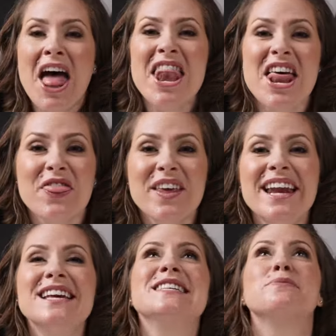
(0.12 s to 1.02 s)

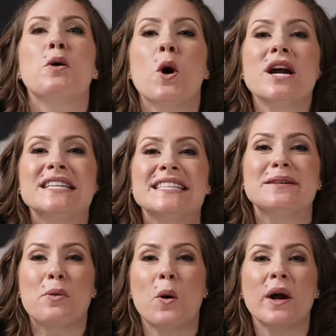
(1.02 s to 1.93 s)
Nothing is more
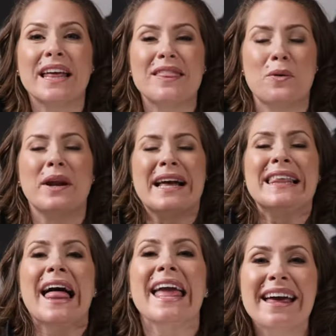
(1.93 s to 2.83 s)
disappointing than when a
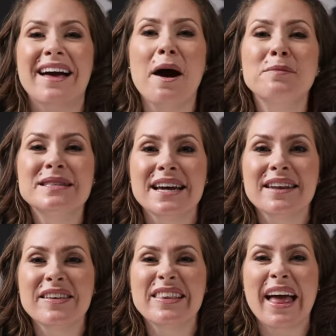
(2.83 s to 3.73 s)
client comes
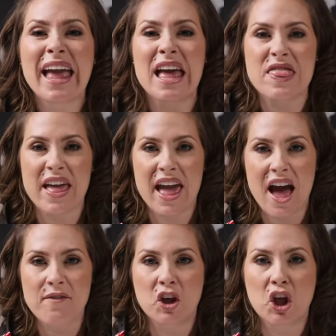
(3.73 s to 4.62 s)
out of the light and they
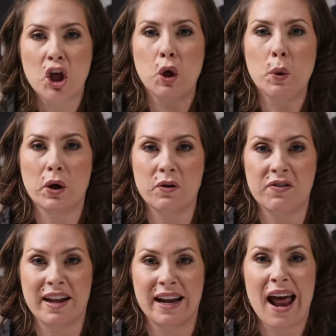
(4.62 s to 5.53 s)
have
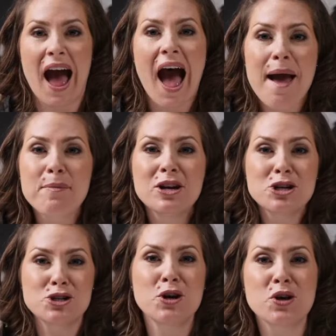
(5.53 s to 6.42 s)
cuticle flooding. I'm
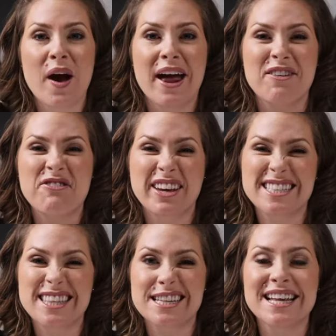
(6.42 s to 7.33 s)
gonna show you how to
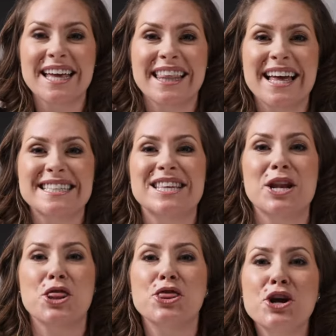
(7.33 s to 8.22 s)
fix this in less
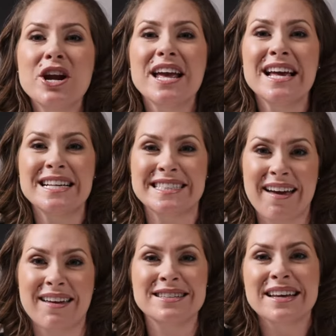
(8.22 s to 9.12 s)
than 30
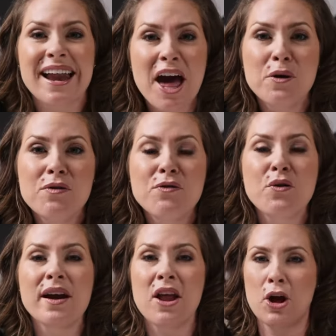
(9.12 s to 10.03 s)
seconds and how to
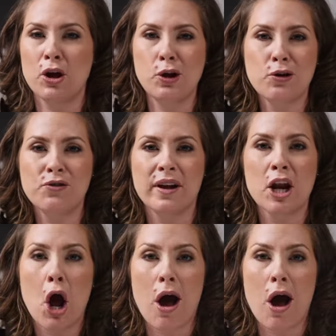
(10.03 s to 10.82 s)
avoid cuticle flooding